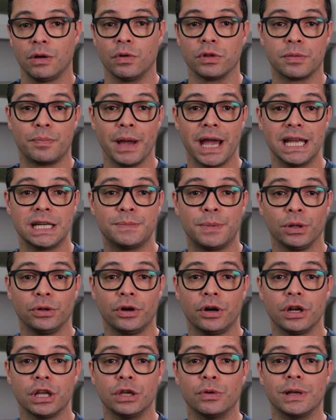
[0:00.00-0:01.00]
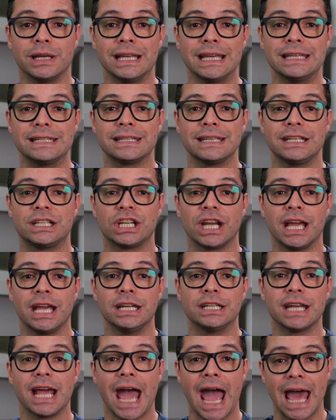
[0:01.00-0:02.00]
With the page builder, you can easily
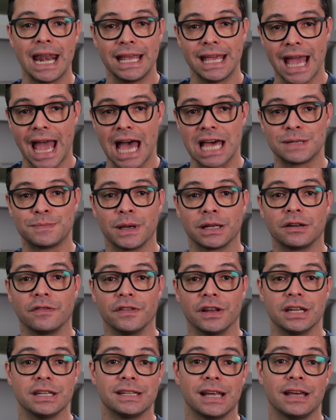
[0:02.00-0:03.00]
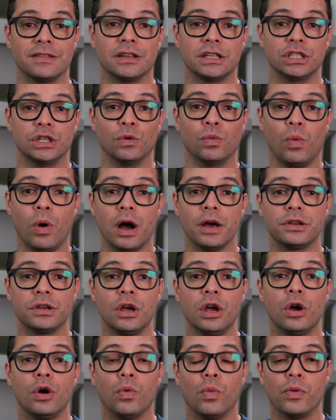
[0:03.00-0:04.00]
change any aspect of the design that you want
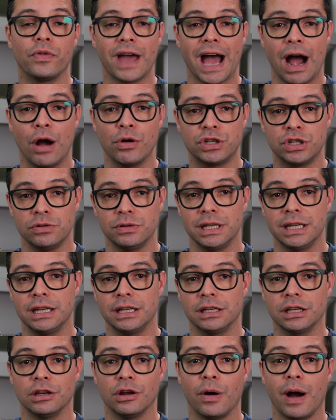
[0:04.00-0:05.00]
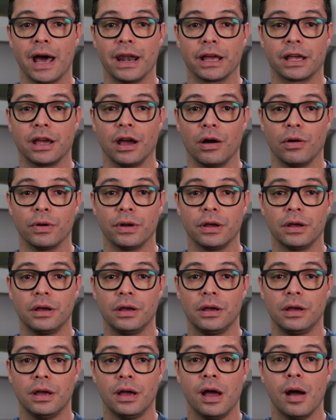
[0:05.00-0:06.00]
without you needing to know how to code.
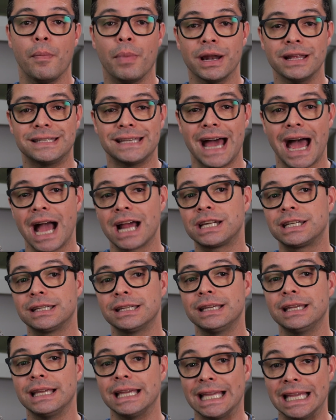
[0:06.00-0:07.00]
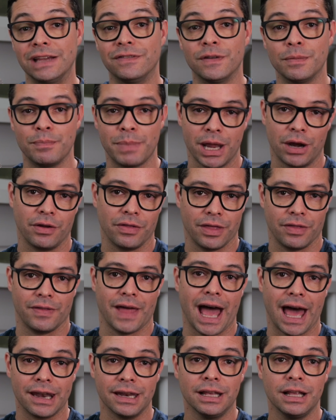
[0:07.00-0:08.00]
But it's actually even better than
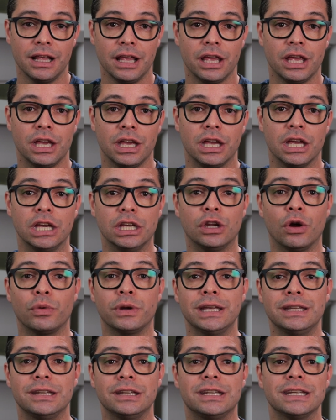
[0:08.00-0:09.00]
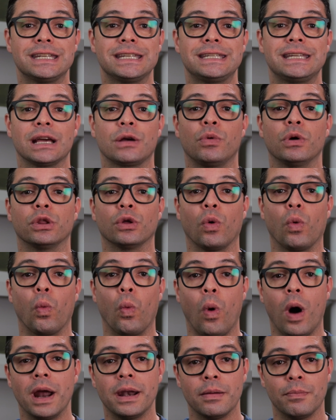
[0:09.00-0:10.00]
that. You don't need to just stick with
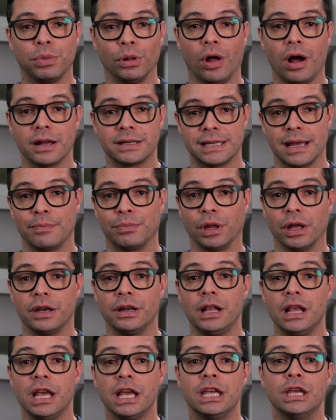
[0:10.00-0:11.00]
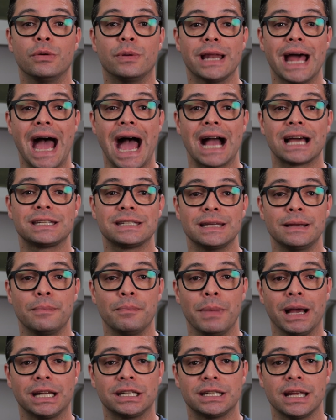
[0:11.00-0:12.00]
one blog template. You can actually
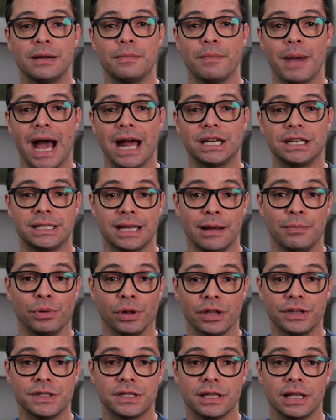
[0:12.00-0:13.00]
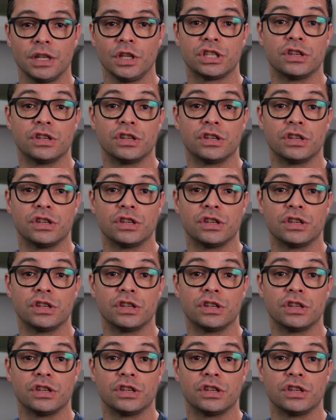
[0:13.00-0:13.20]
mix and match templates.